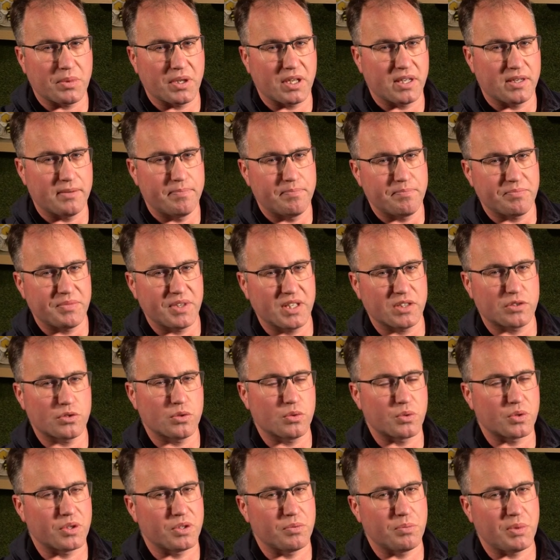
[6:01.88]
but that's
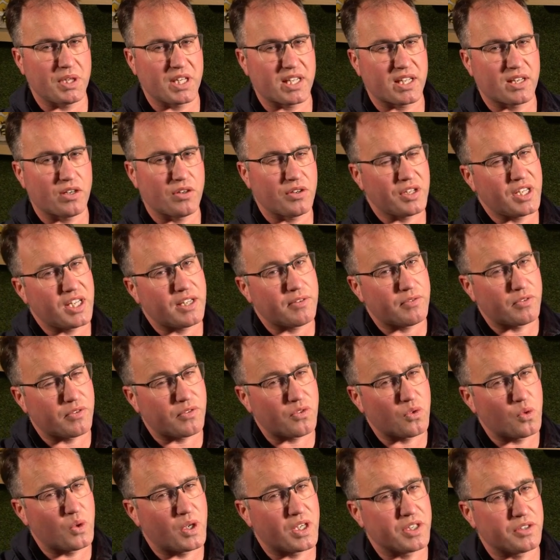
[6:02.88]
all good, but you can only have a
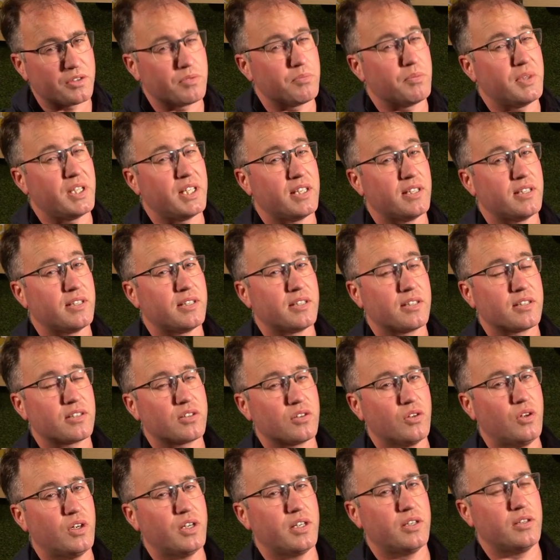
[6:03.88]
400 meter
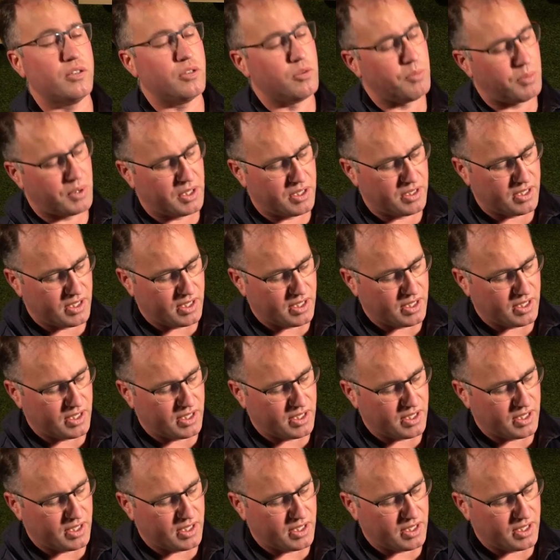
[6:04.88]
guide loop.